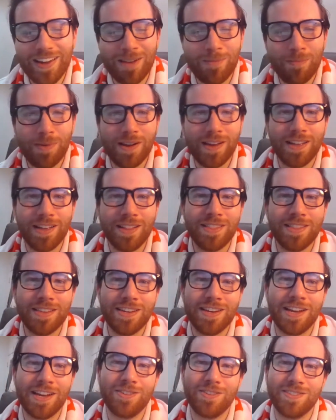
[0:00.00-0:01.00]
got to bring in
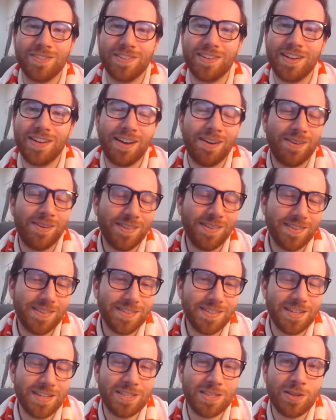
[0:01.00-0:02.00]
Dean Henderson now.
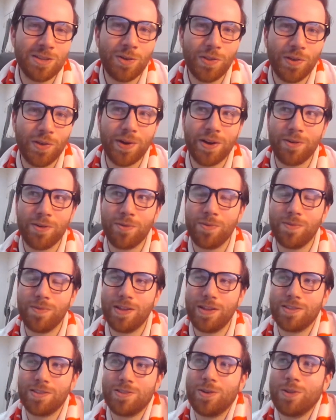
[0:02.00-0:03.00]
That's the only way to
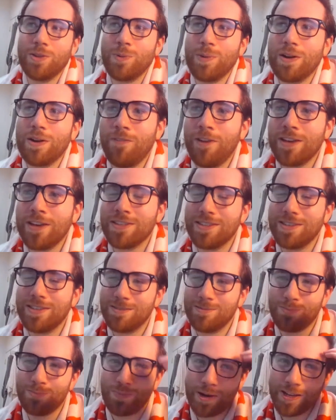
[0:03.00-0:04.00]
fix
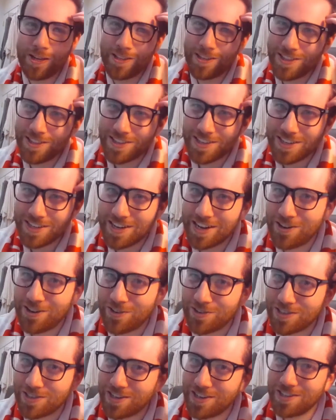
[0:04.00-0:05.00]
it. Bring in Dean
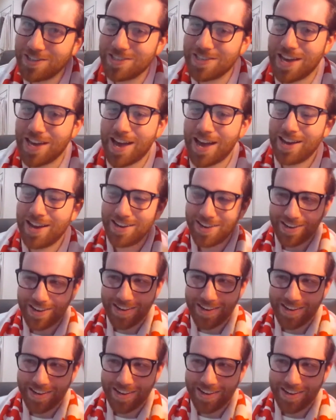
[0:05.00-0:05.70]
Henderson and his hat.